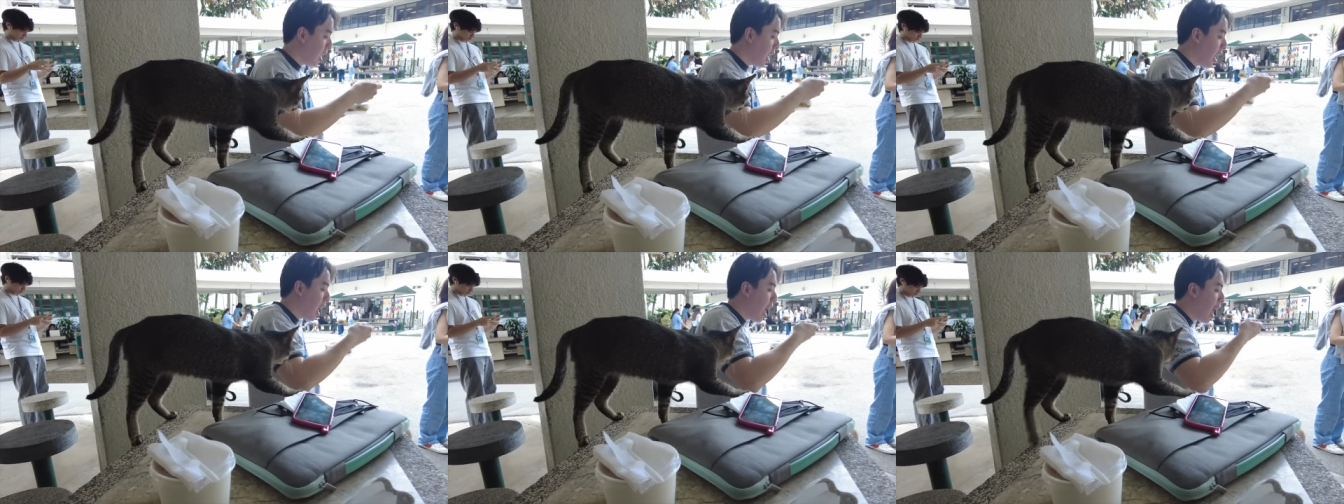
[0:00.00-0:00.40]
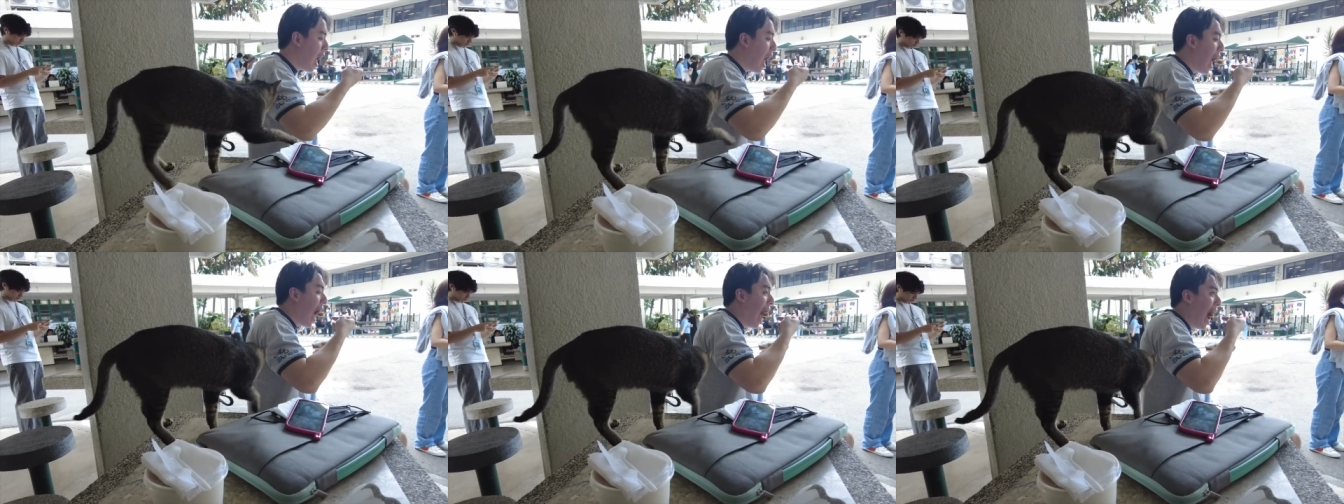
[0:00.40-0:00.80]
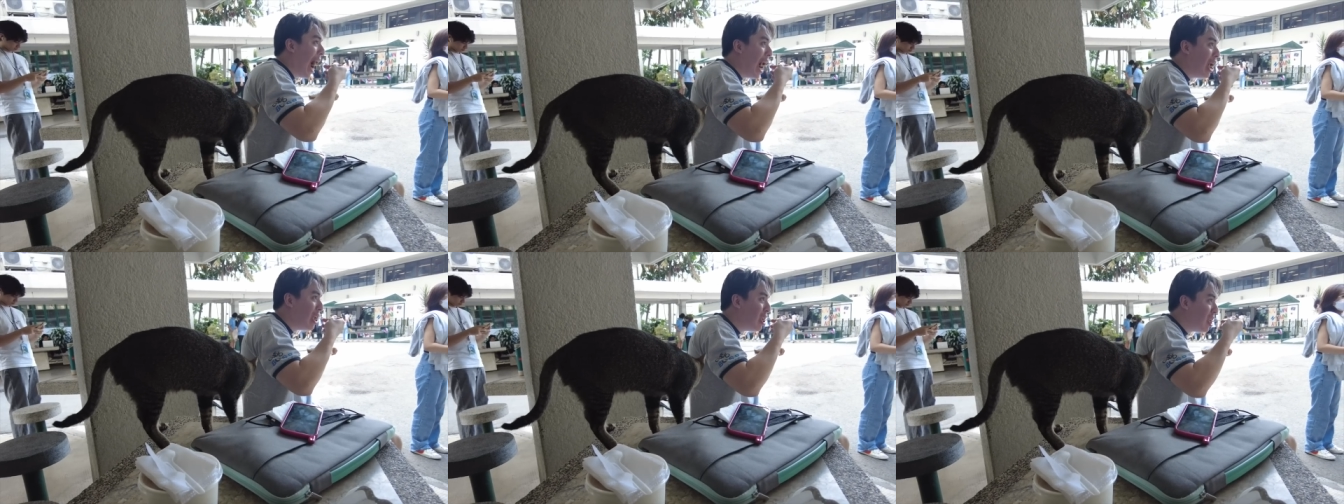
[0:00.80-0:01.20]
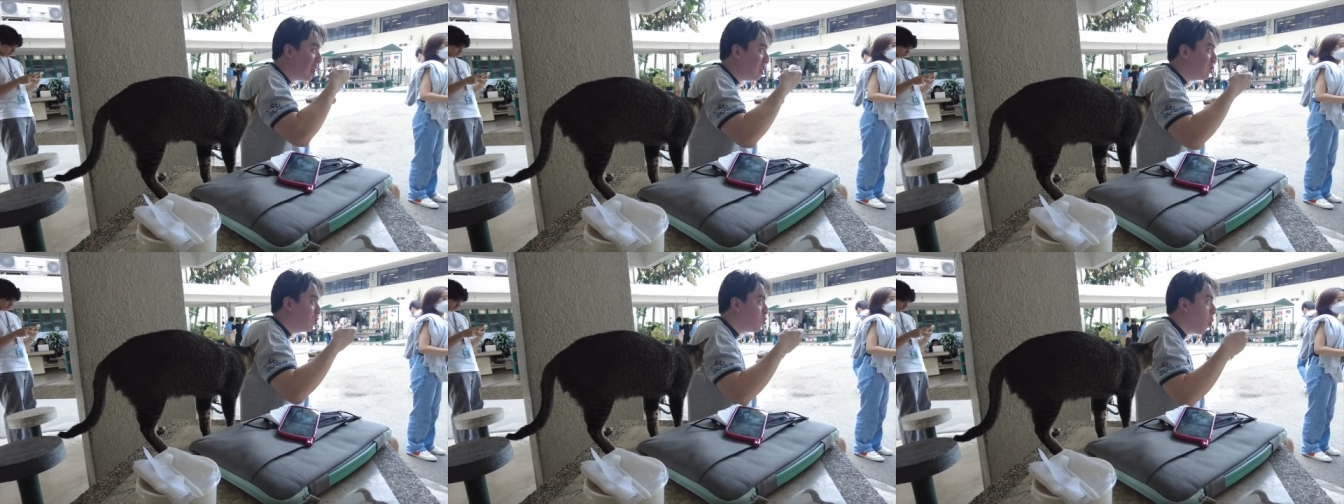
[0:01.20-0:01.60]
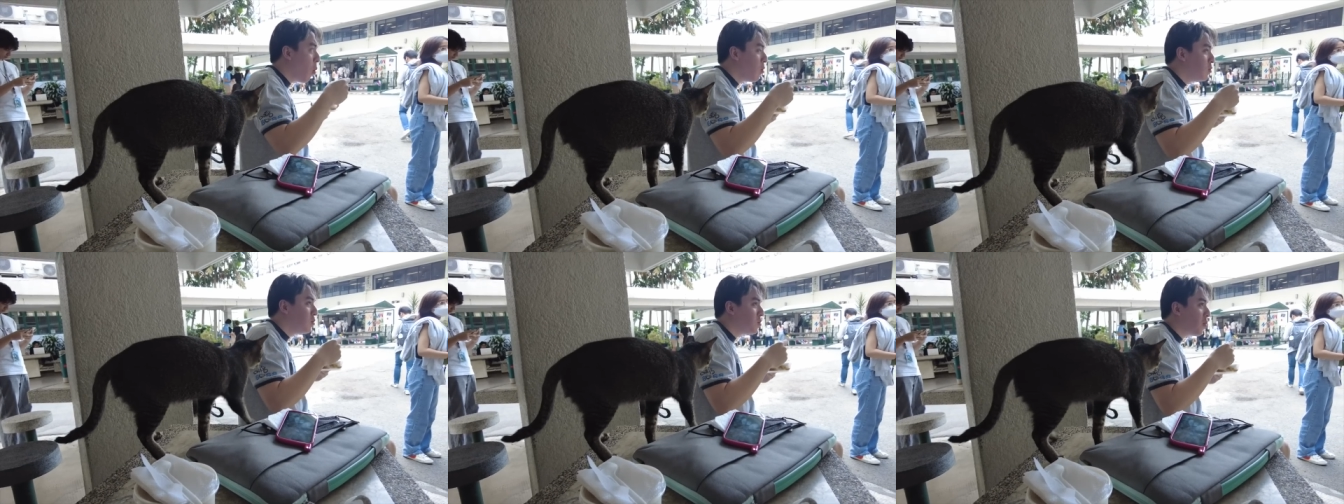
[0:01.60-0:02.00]
It's the food, Yags, it's the
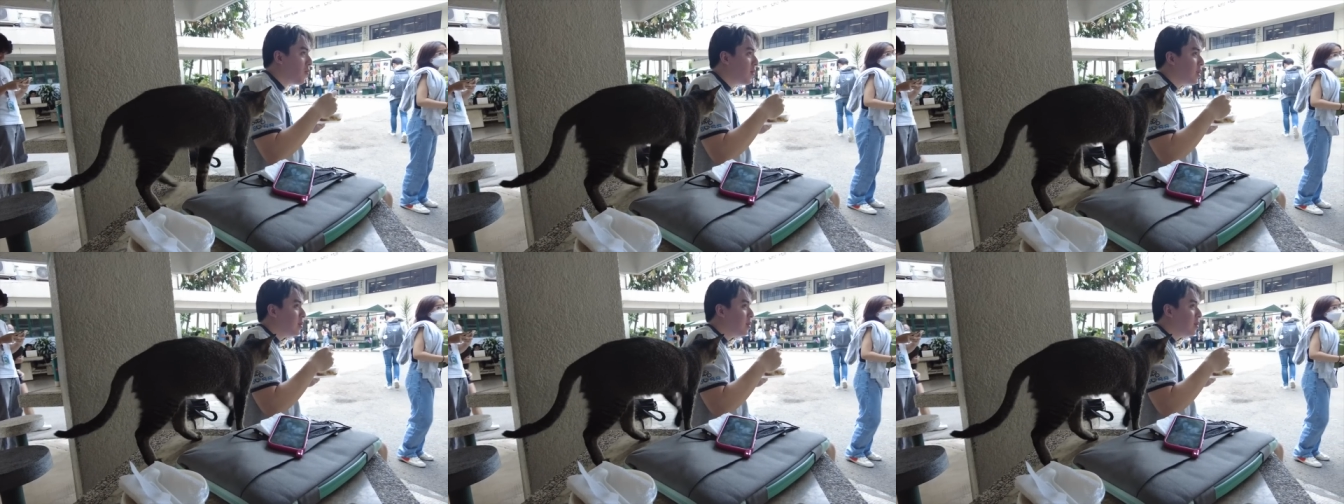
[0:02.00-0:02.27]
food.